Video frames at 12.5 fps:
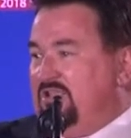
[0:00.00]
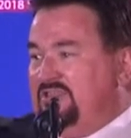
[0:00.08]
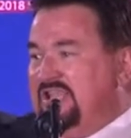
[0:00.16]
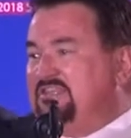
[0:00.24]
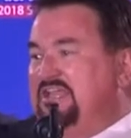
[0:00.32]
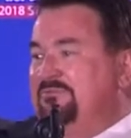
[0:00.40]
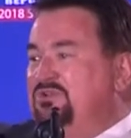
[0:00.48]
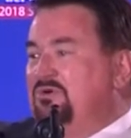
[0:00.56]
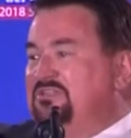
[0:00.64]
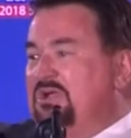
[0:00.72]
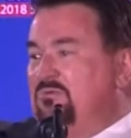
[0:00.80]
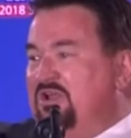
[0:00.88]
Let them do
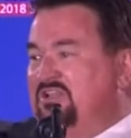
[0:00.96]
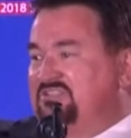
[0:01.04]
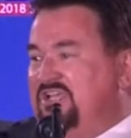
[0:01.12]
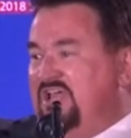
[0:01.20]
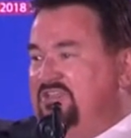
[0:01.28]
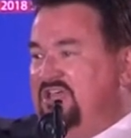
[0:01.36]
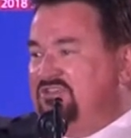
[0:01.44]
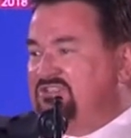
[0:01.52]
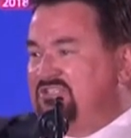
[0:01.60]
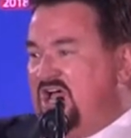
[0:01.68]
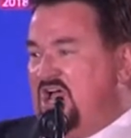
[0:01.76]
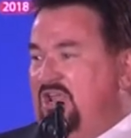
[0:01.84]
what they want to say on the other
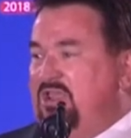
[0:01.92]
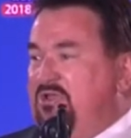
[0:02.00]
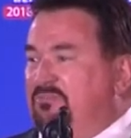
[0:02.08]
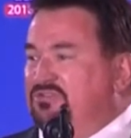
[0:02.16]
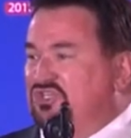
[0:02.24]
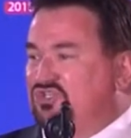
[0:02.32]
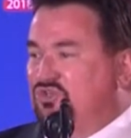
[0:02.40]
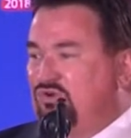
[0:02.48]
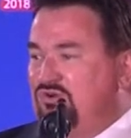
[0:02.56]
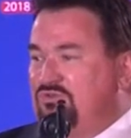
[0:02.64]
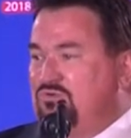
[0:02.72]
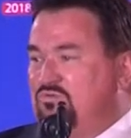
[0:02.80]
side, but the
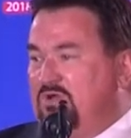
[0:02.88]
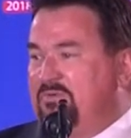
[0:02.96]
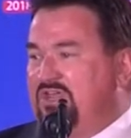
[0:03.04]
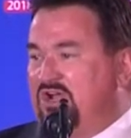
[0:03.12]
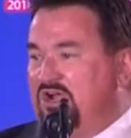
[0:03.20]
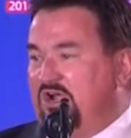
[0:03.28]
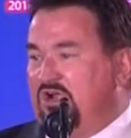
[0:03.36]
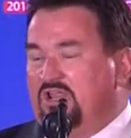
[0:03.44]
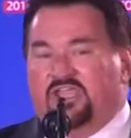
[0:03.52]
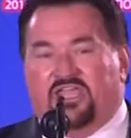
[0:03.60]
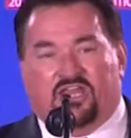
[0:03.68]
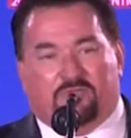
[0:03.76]
truth will be heard,
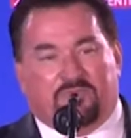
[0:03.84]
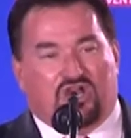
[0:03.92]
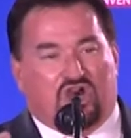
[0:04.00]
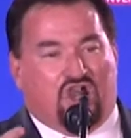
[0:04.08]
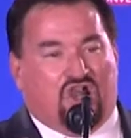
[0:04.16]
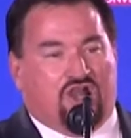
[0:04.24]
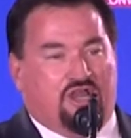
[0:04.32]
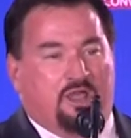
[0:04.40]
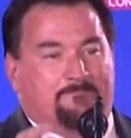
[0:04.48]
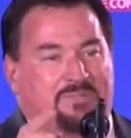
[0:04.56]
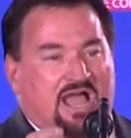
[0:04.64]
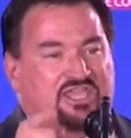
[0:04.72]
and it'll be heard
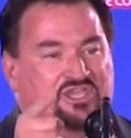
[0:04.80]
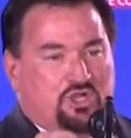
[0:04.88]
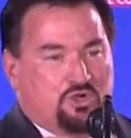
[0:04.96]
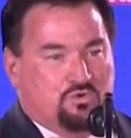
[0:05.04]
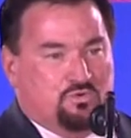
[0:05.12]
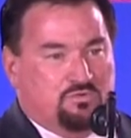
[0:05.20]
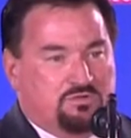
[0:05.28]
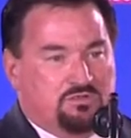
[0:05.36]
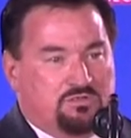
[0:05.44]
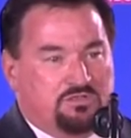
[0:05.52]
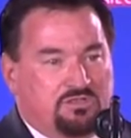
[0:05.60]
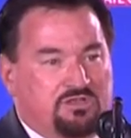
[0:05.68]
by you.
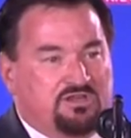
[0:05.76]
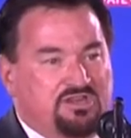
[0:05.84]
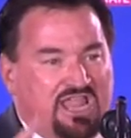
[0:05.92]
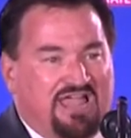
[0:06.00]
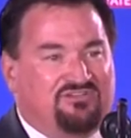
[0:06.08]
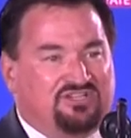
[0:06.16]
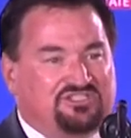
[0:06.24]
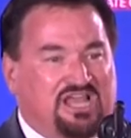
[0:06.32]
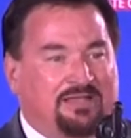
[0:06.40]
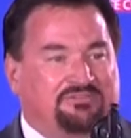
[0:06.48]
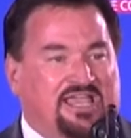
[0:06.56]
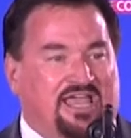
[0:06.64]
Never
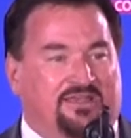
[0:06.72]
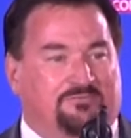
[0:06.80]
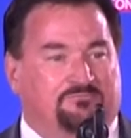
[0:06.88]
stop that.